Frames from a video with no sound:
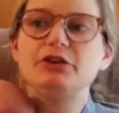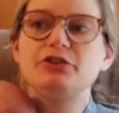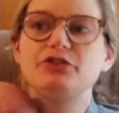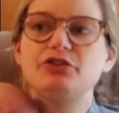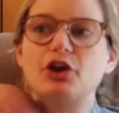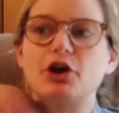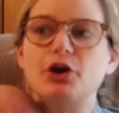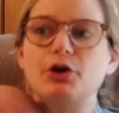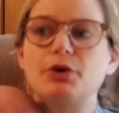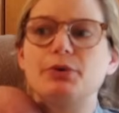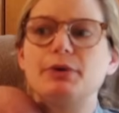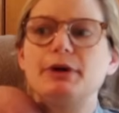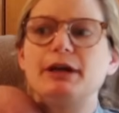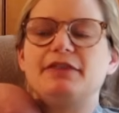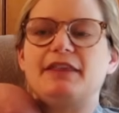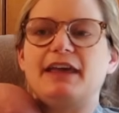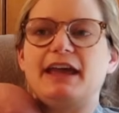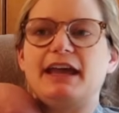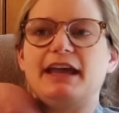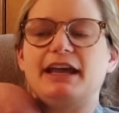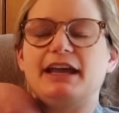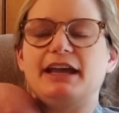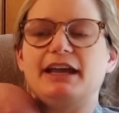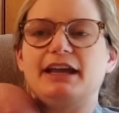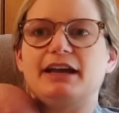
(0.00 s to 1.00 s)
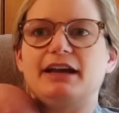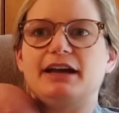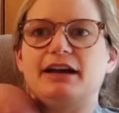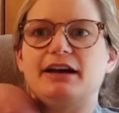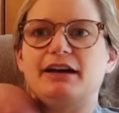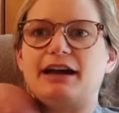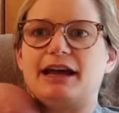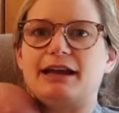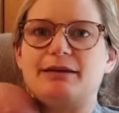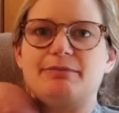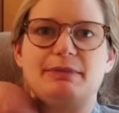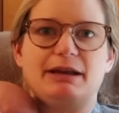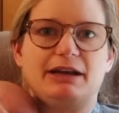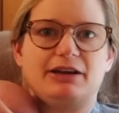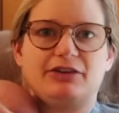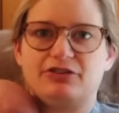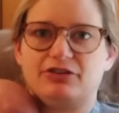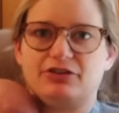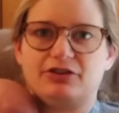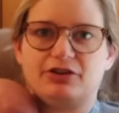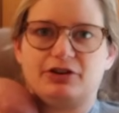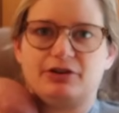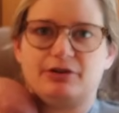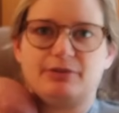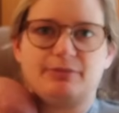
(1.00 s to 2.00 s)
So they
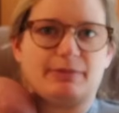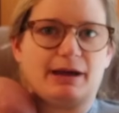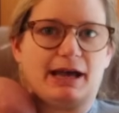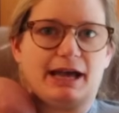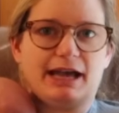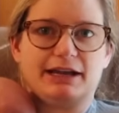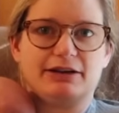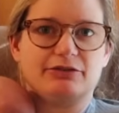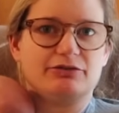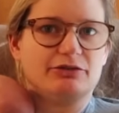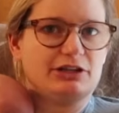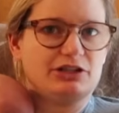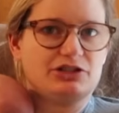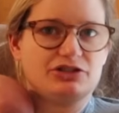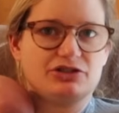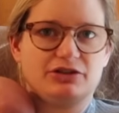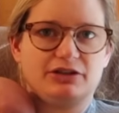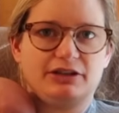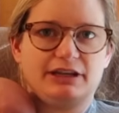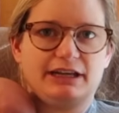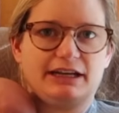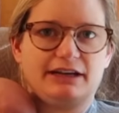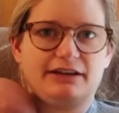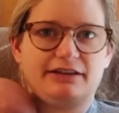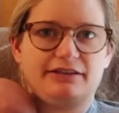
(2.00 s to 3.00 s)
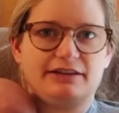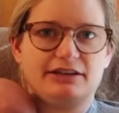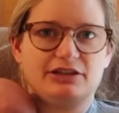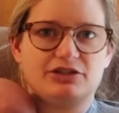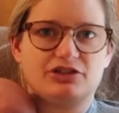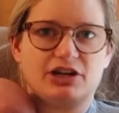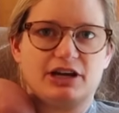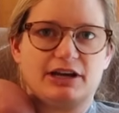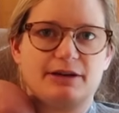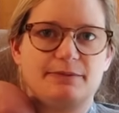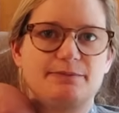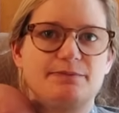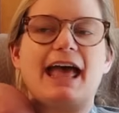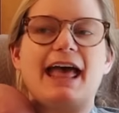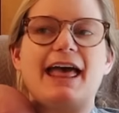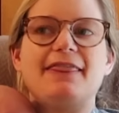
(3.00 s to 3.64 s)
administered my regional anesthesia,